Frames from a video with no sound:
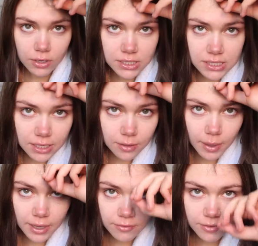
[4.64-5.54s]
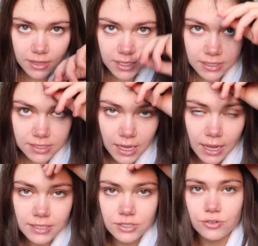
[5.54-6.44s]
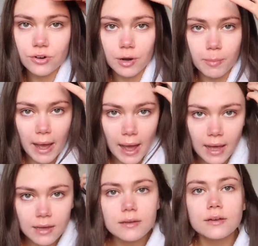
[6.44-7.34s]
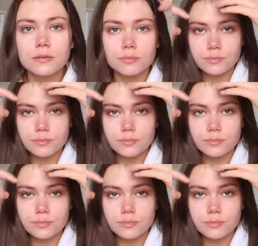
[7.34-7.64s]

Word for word: Honestly, waiting for these hairs to grow back